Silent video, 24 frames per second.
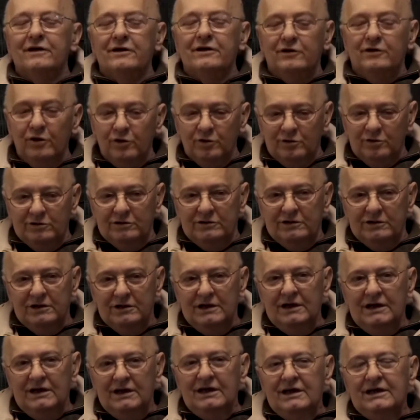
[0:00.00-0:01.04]
they don't,
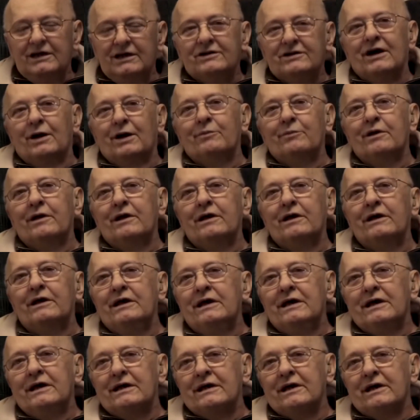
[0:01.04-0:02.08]
I'm going to
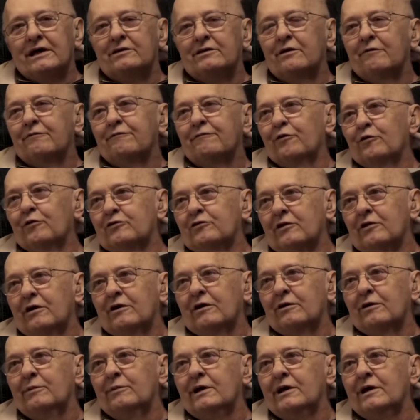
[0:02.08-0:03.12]
get the First
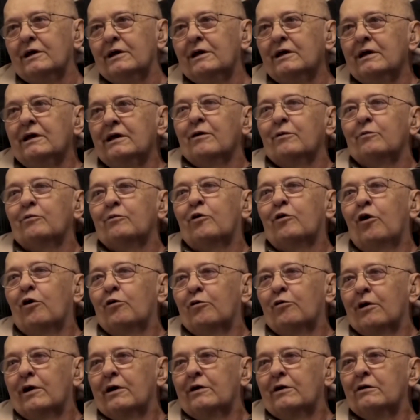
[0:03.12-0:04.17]
Army from
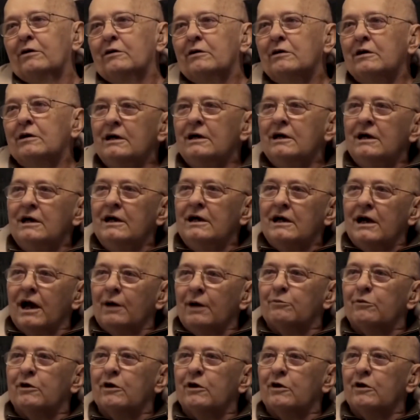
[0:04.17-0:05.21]
Colorado,
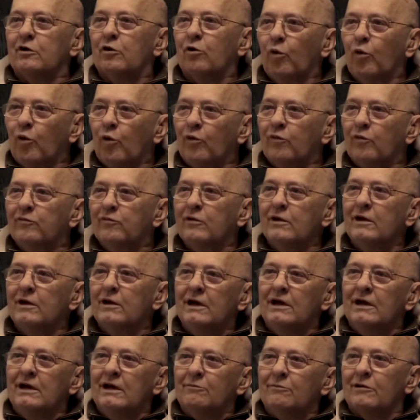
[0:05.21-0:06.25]
and we're going to go over,
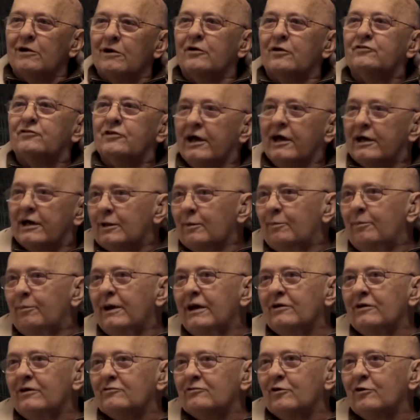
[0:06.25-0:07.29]
we're going to take the
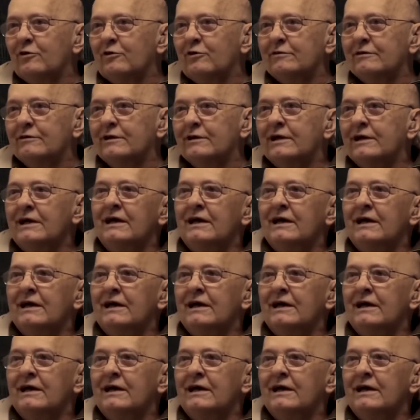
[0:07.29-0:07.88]
base over.